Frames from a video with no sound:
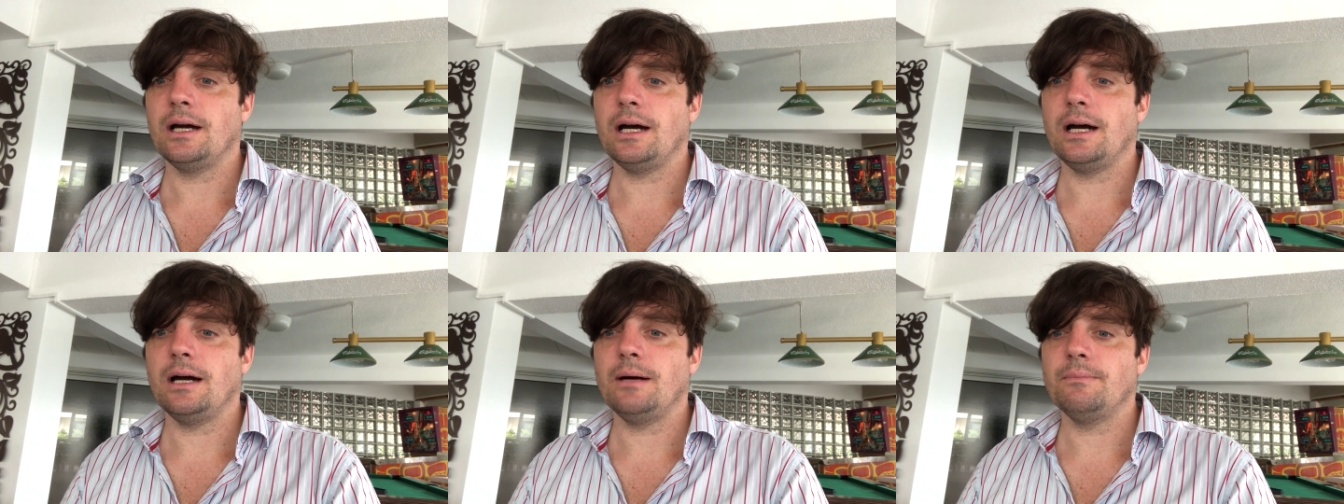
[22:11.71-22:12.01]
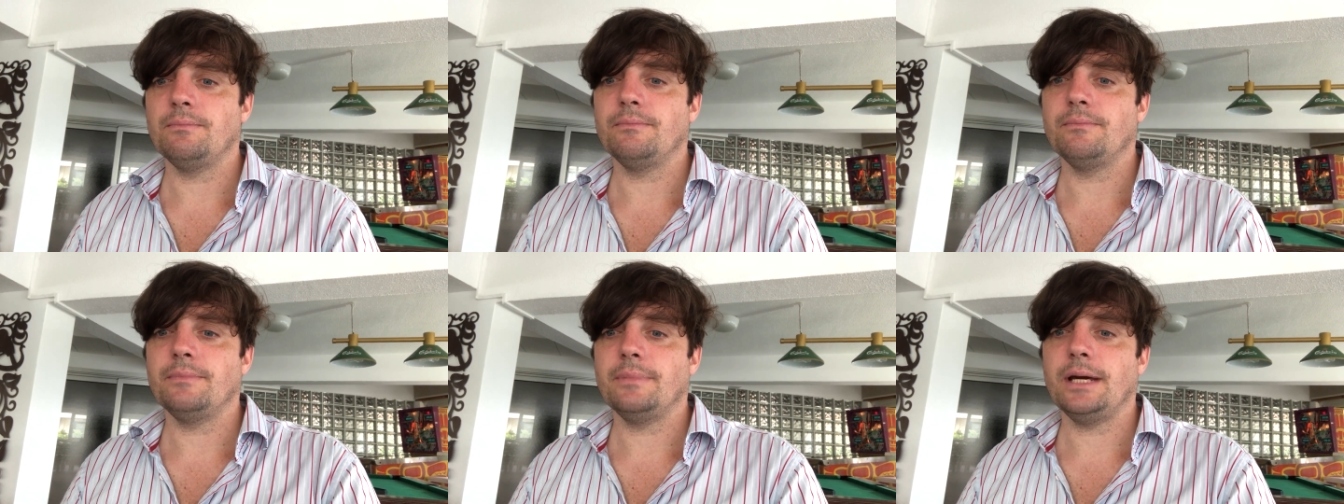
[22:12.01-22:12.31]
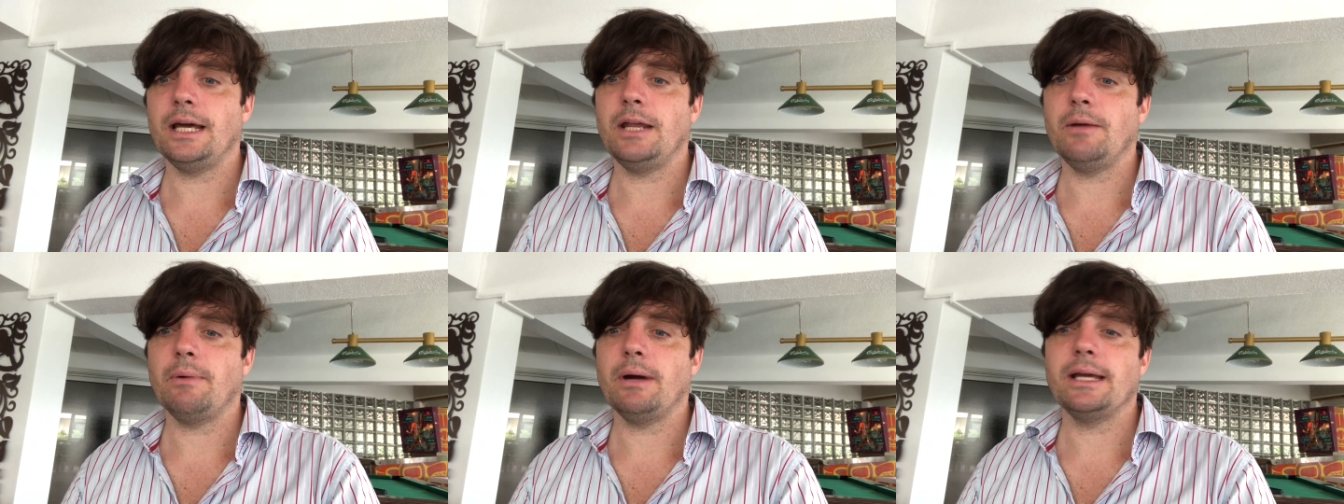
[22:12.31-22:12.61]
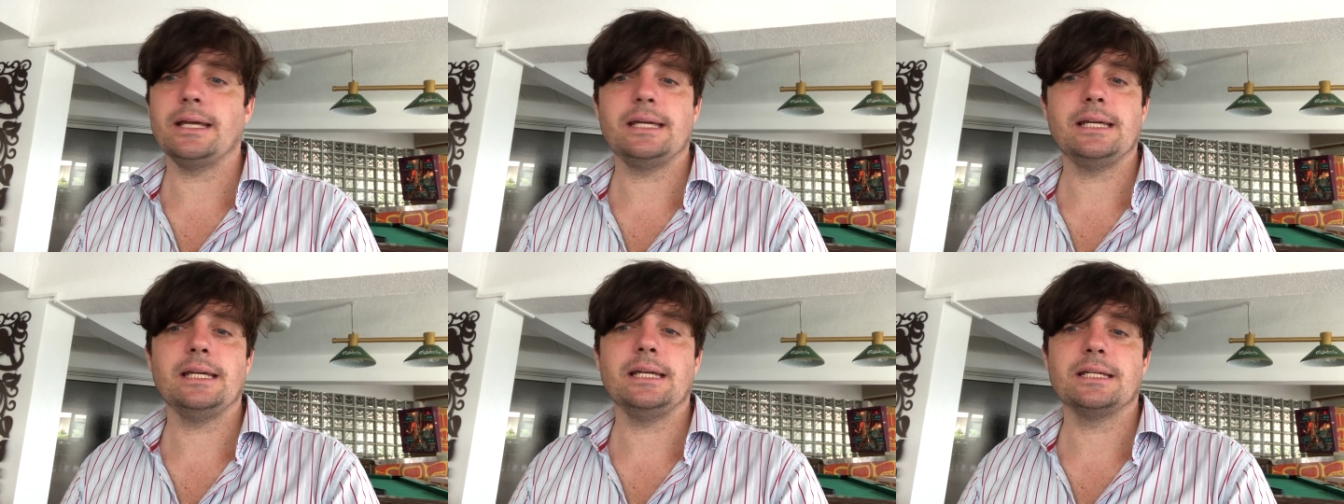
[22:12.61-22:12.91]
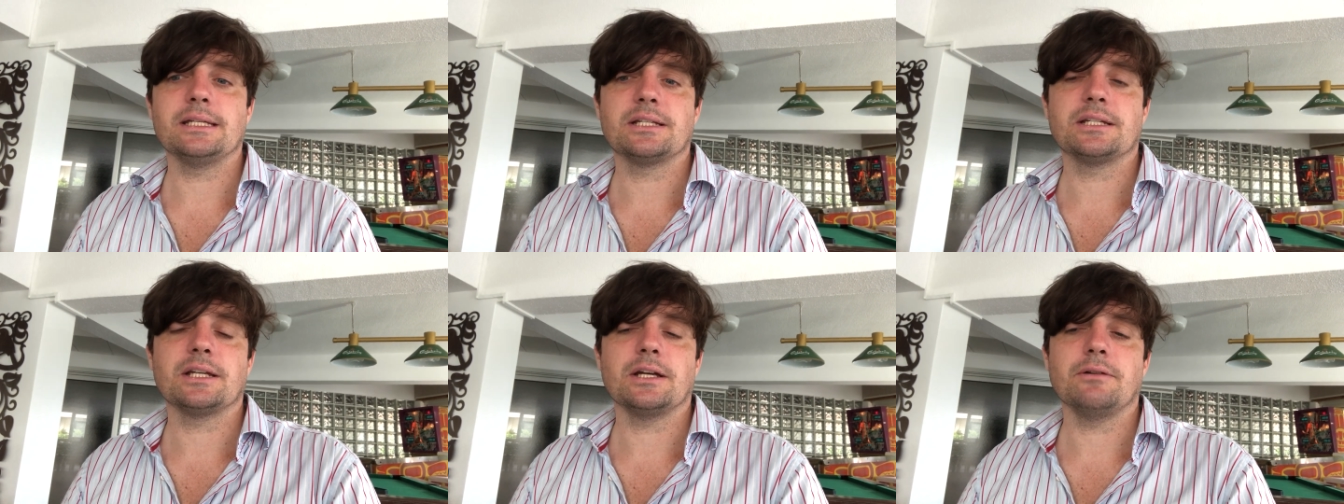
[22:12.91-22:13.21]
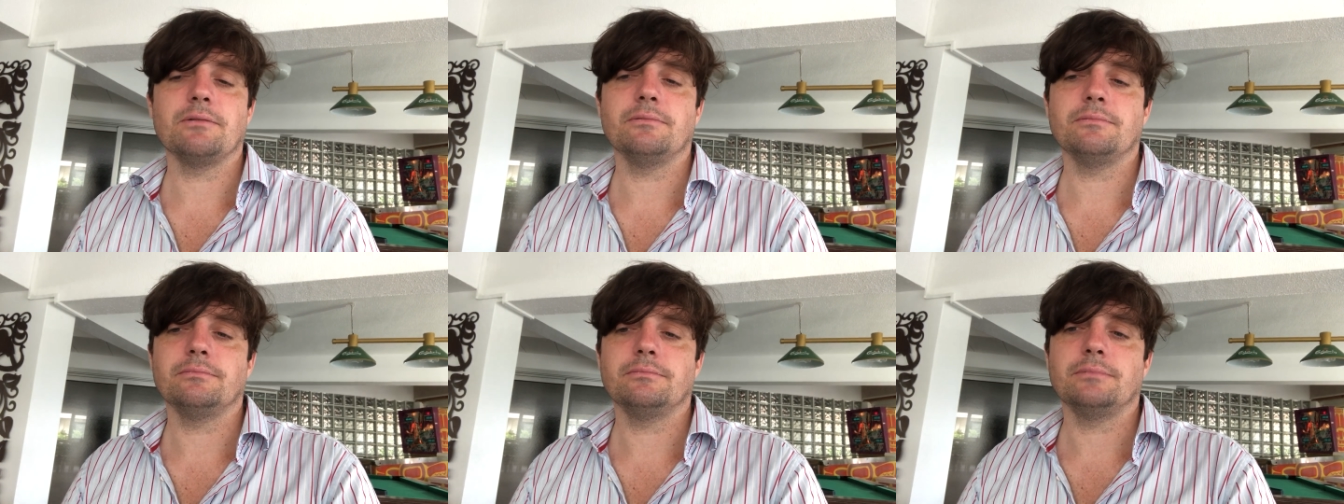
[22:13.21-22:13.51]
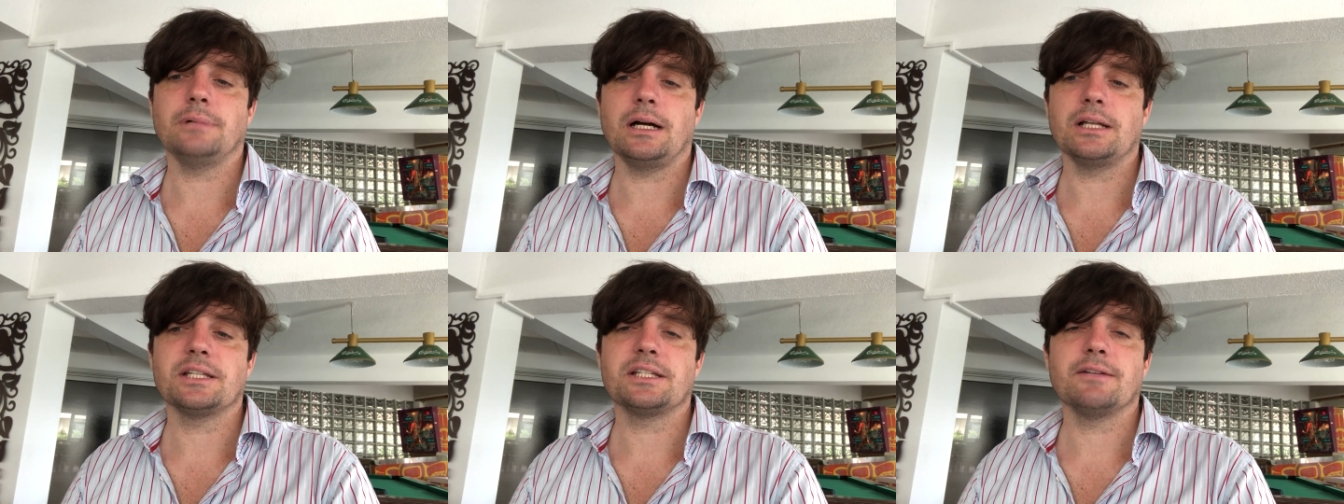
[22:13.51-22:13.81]
Um, anyway, he is so
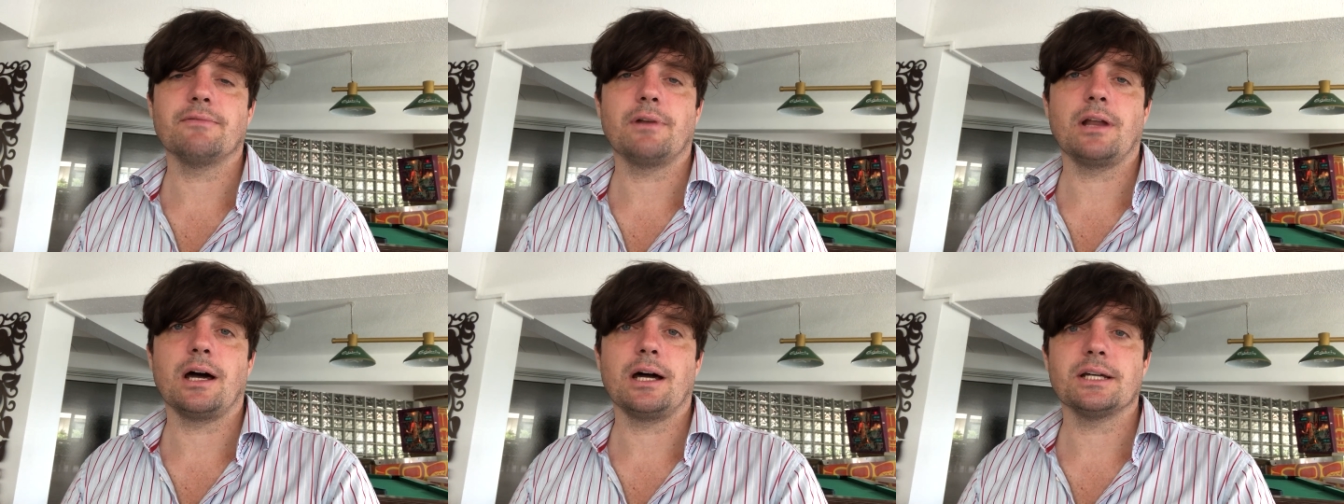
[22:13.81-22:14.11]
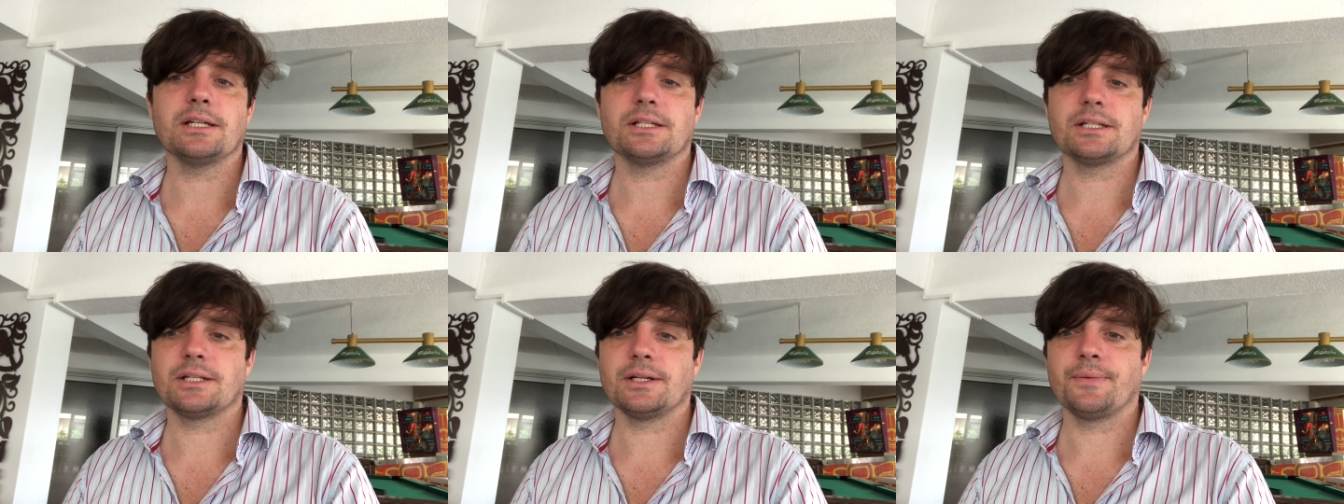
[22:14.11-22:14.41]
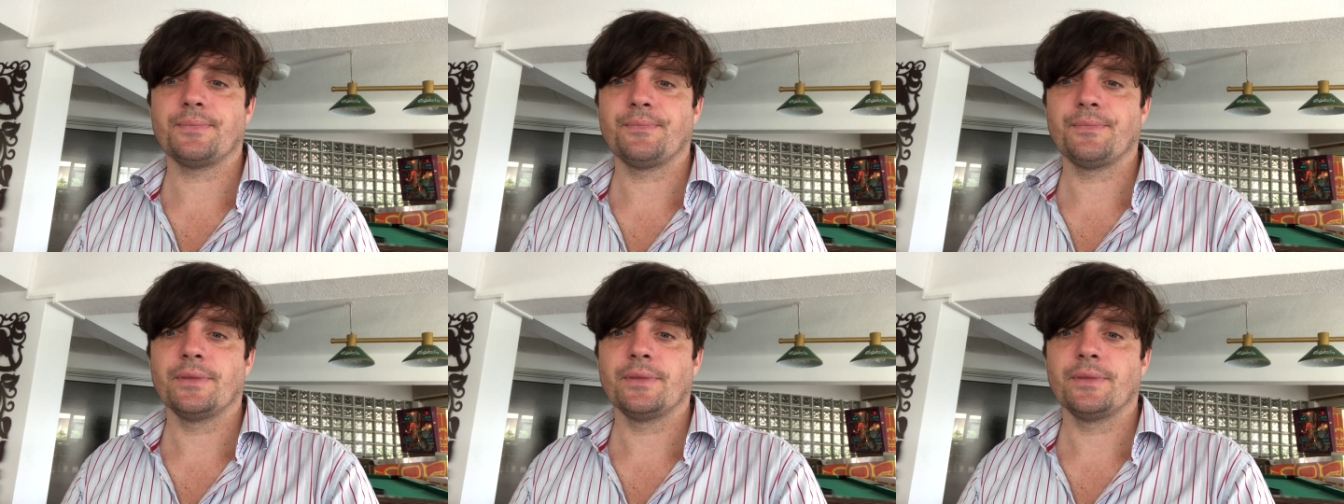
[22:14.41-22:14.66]
uncivilized.